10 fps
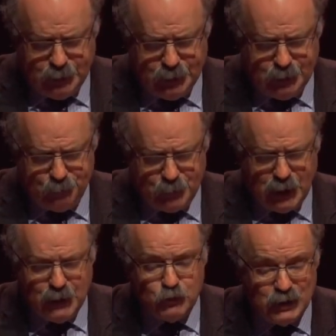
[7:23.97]

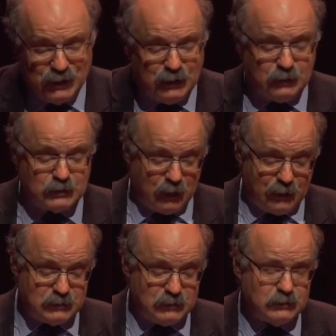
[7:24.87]
I'm really
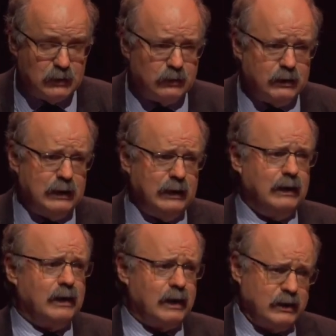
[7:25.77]
delighted that
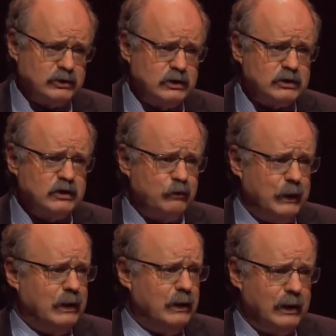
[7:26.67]
the clusters have
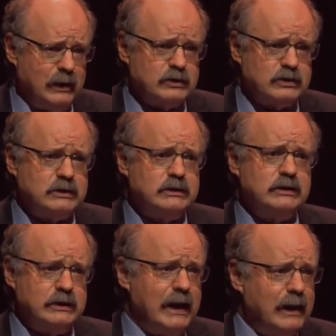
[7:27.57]
been announced
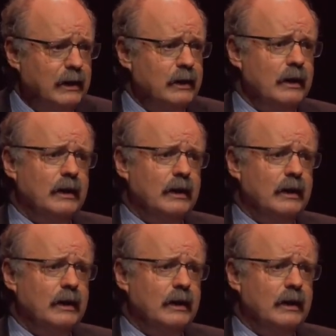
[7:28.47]
today.